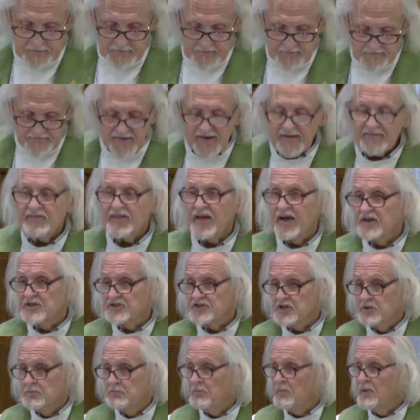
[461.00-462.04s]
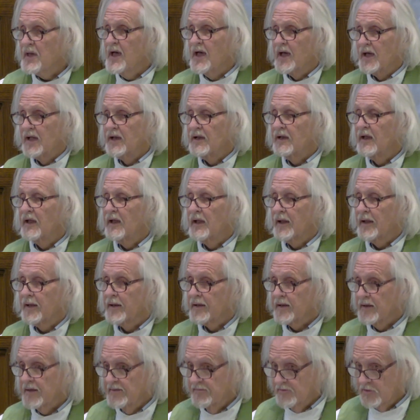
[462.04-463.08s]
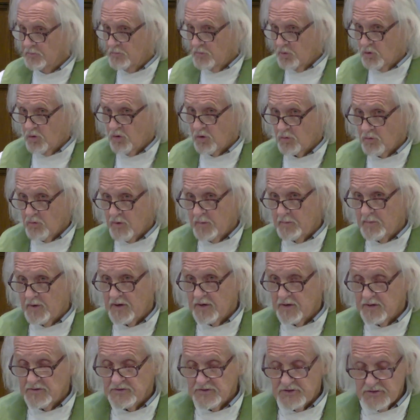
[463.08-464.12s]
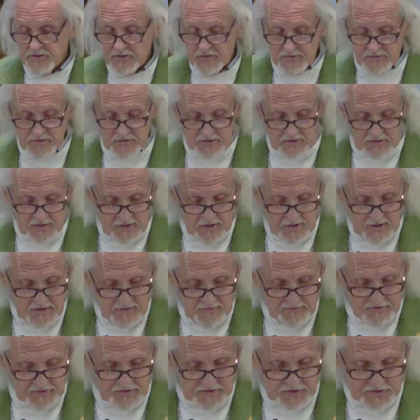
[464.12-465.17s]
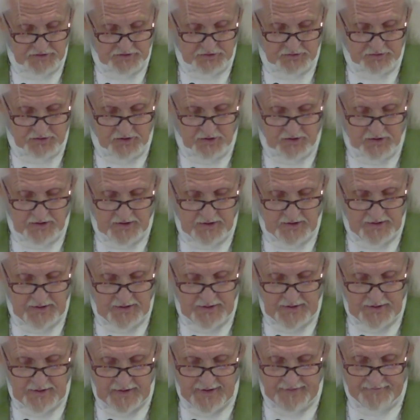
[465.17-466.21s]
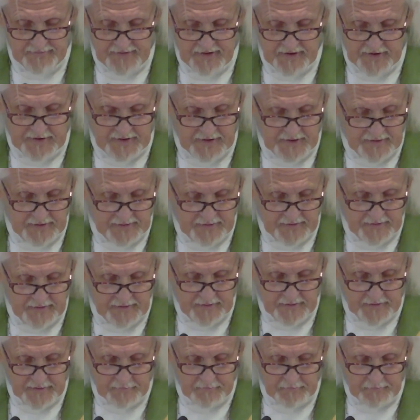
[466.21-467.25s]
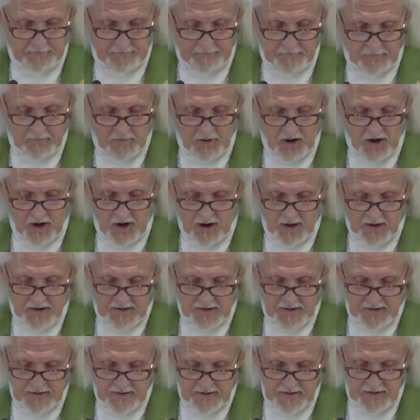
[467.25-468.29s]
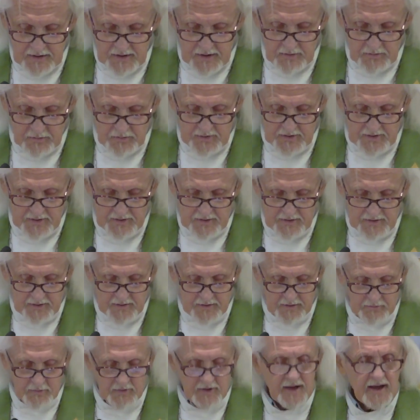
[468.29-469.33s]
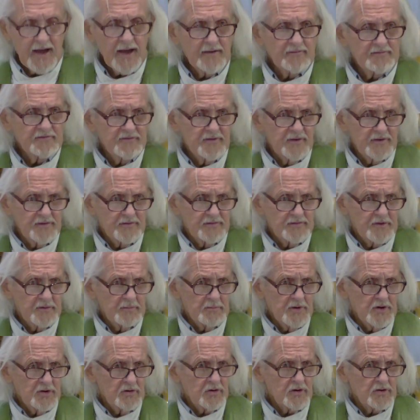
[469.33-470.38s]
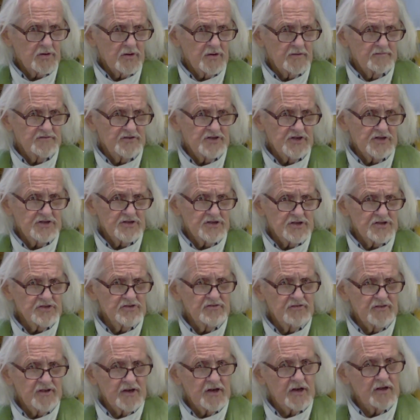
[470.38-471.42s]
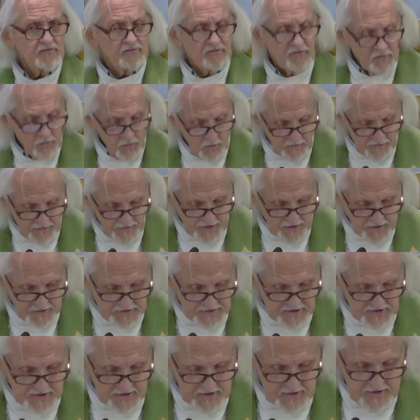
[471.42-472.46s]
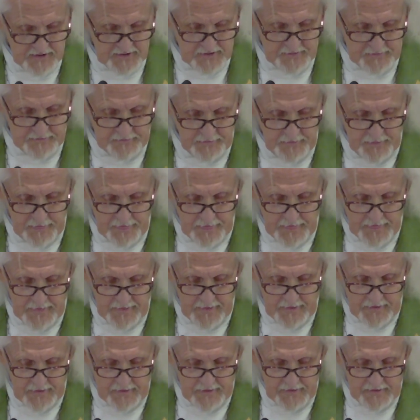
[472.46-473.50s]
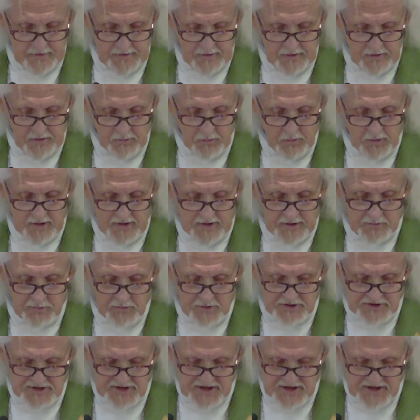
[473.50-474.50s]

5,000 men and even more women and children for sure. And then in Mark, we have the miracle of Jesus feeding 4,000. When it was